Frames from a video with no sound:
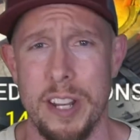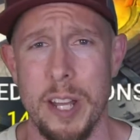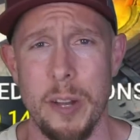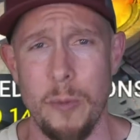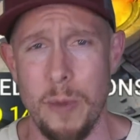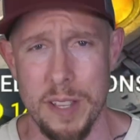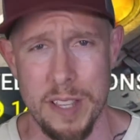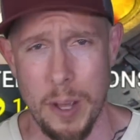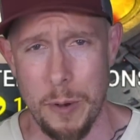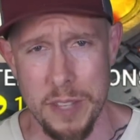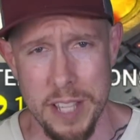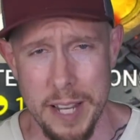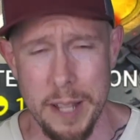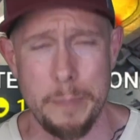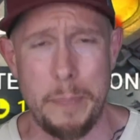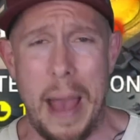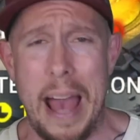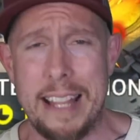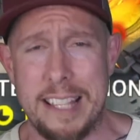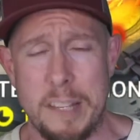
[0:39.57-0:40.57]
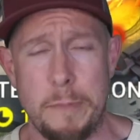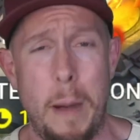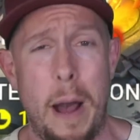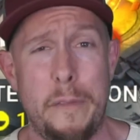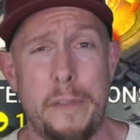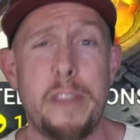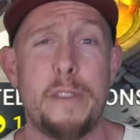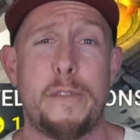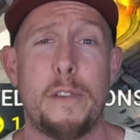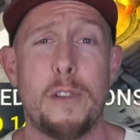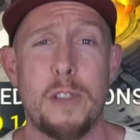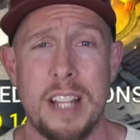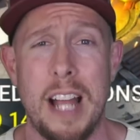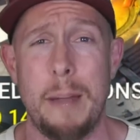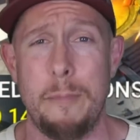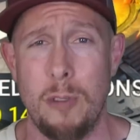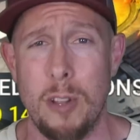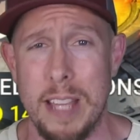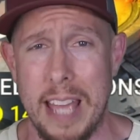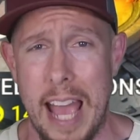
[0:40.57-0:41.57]
It was I was in a bad spot for the first
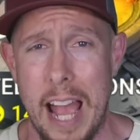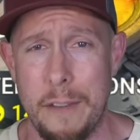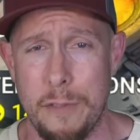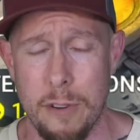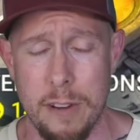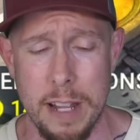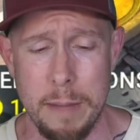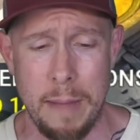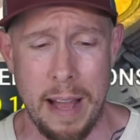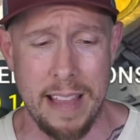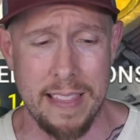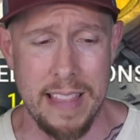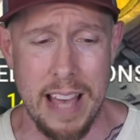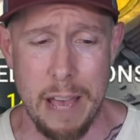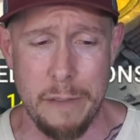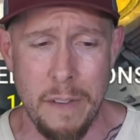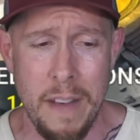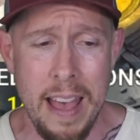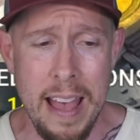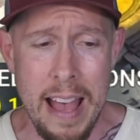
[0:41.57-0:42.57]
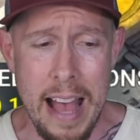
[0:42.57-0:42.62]
time really ever in my life.